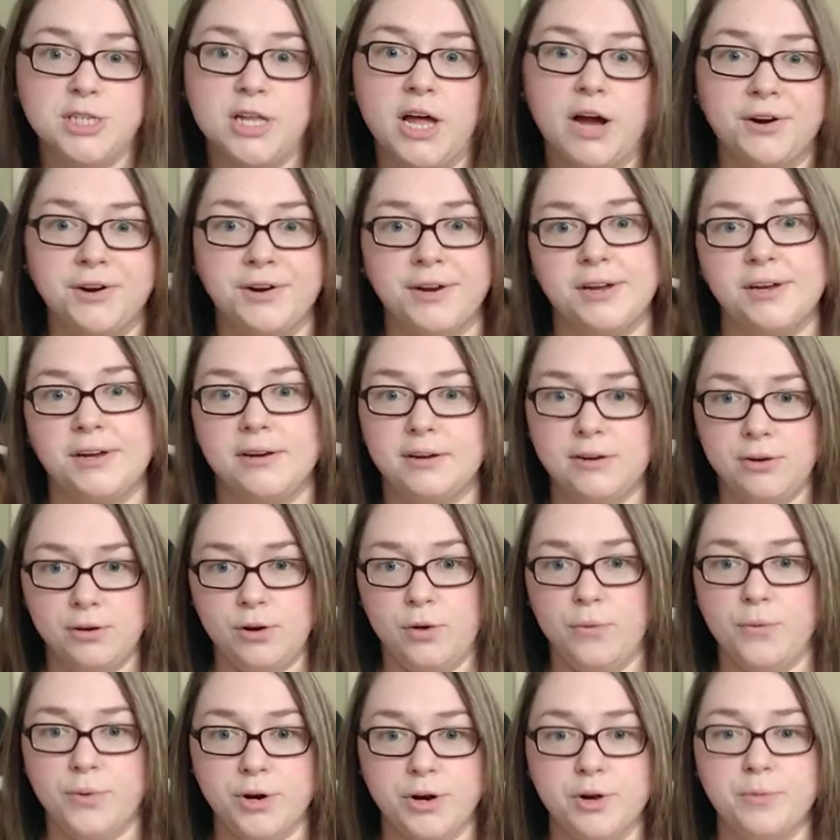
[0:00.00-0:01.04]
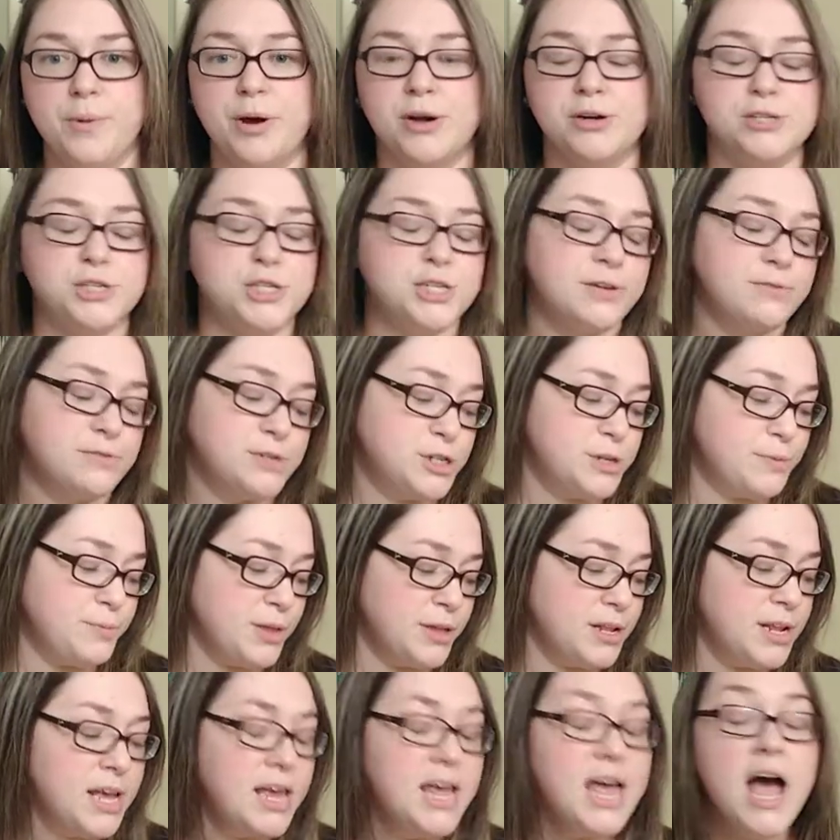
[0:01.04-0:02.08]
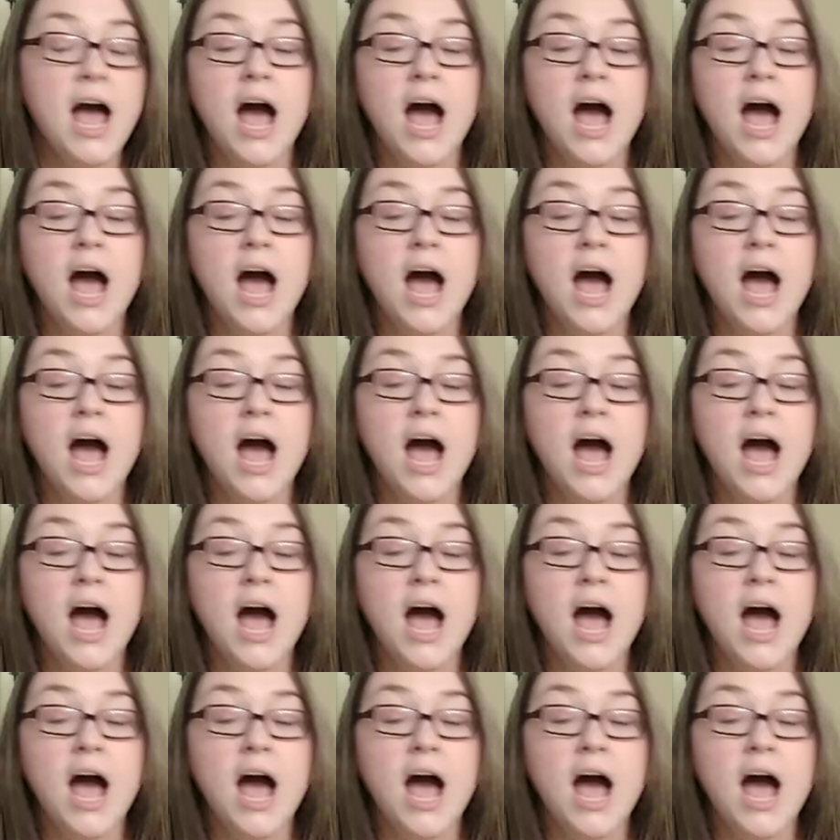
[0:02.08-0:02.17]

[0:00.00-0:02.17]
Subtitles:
learning and you don't want her to burn herself or something,